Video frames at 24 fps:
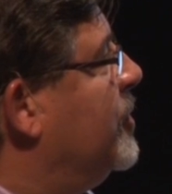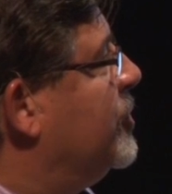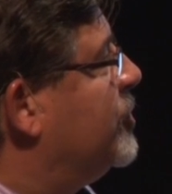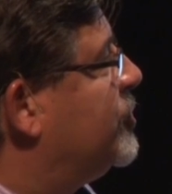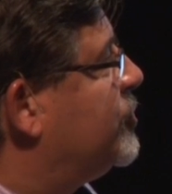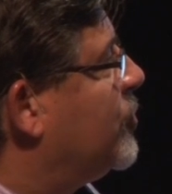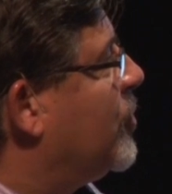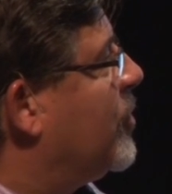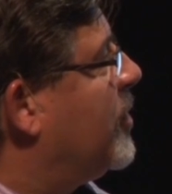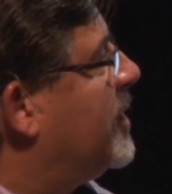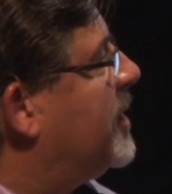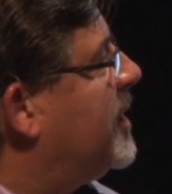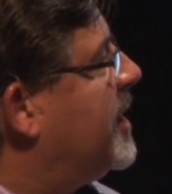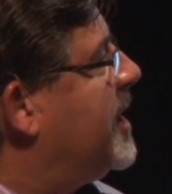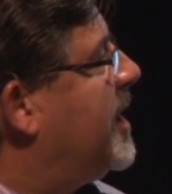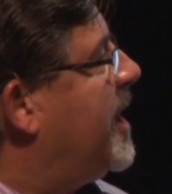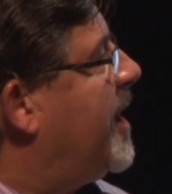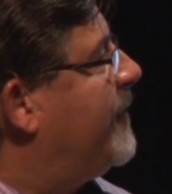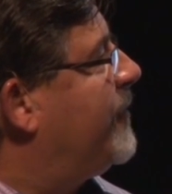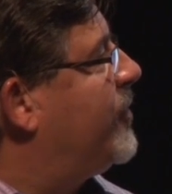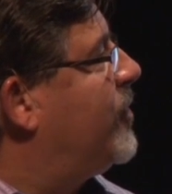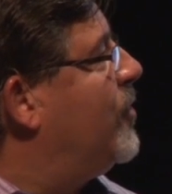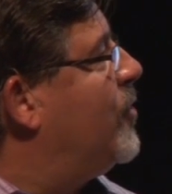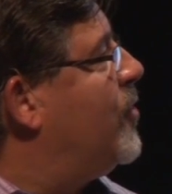shortly
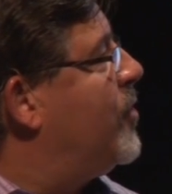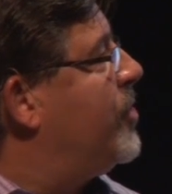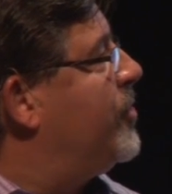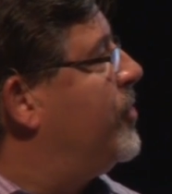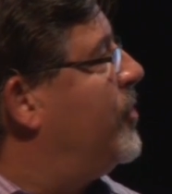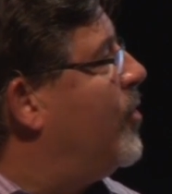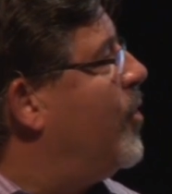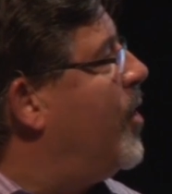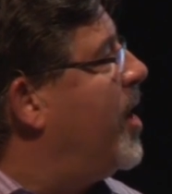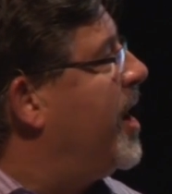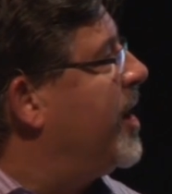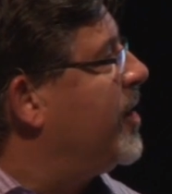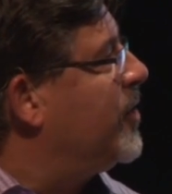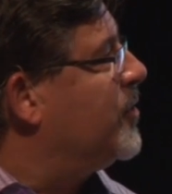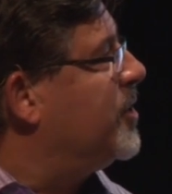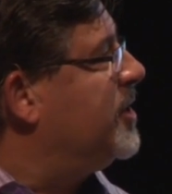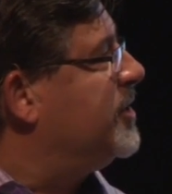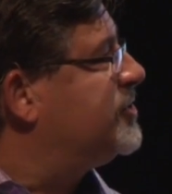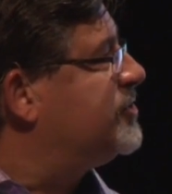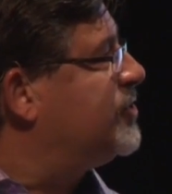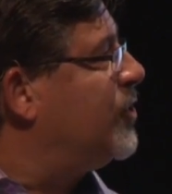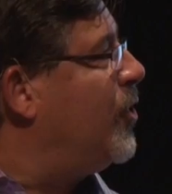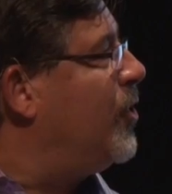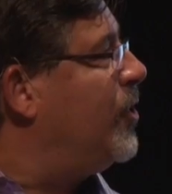after the
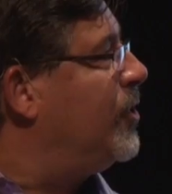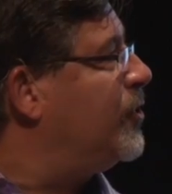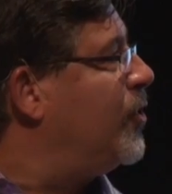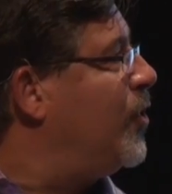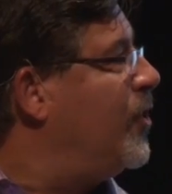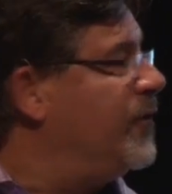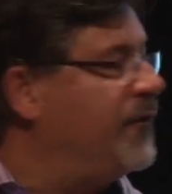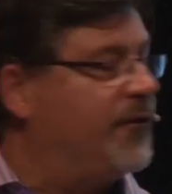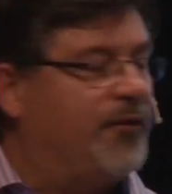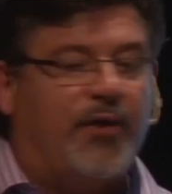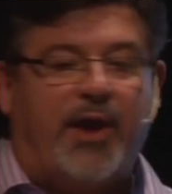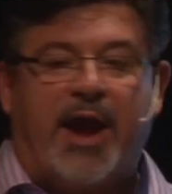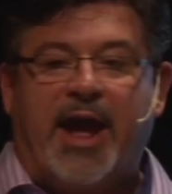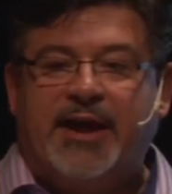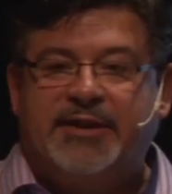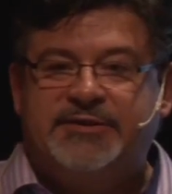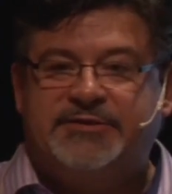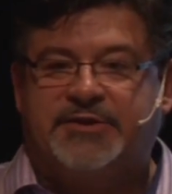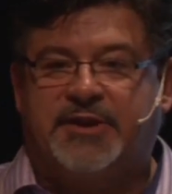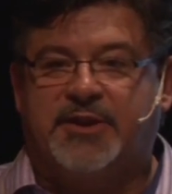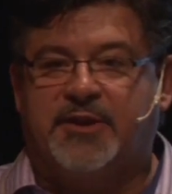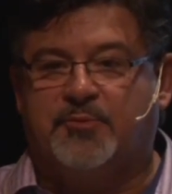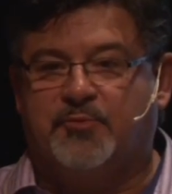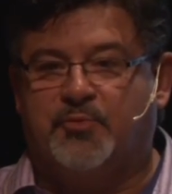winery sold over
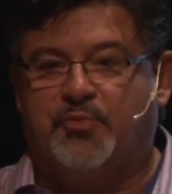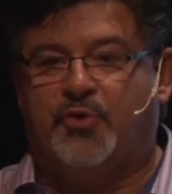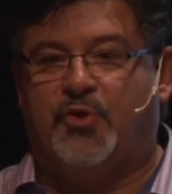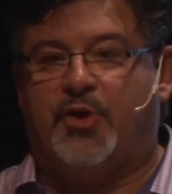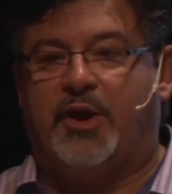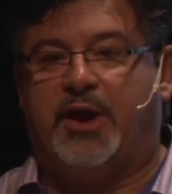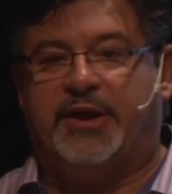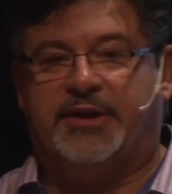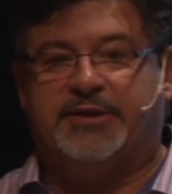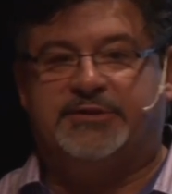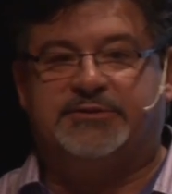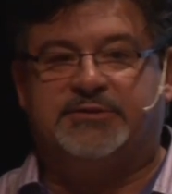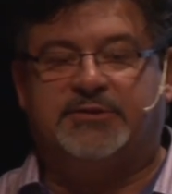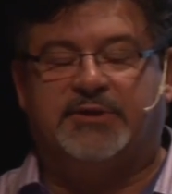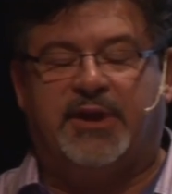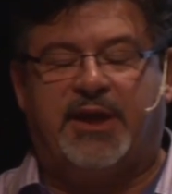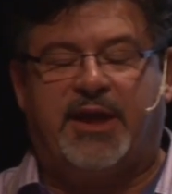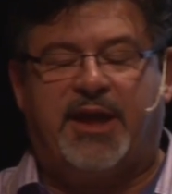asking price.